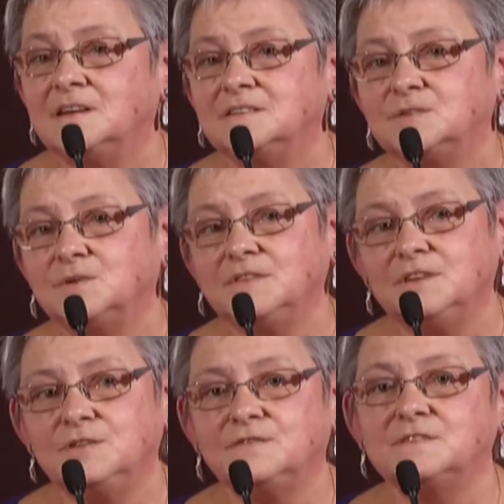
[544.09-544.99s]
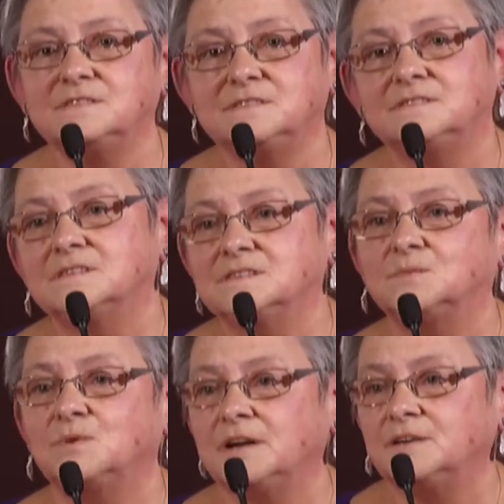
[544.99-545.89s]
So I think if this is
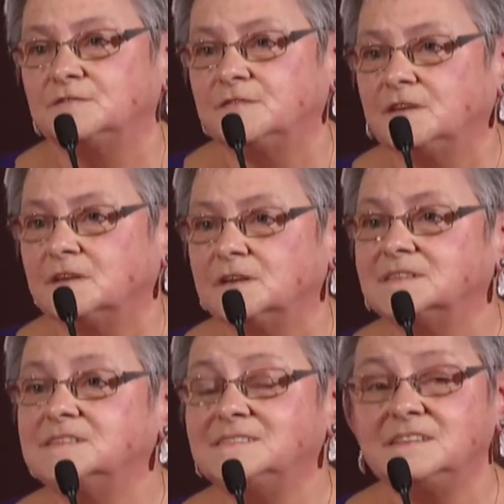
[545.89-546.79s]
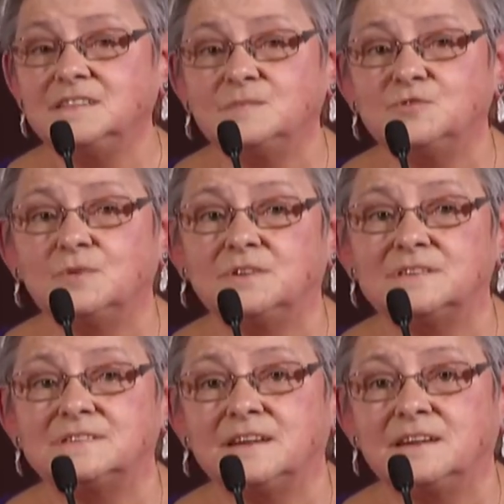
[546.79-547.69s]
a way of assisting them to
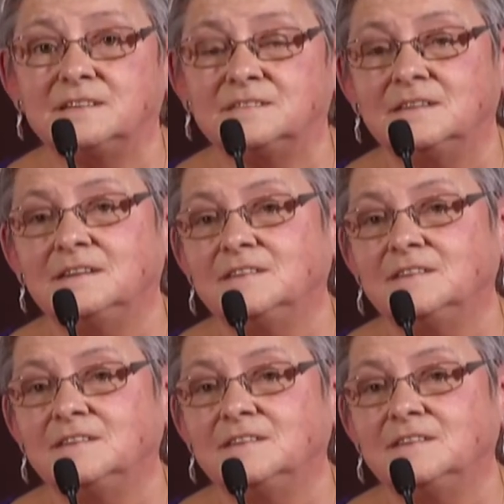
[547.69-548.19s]
understand,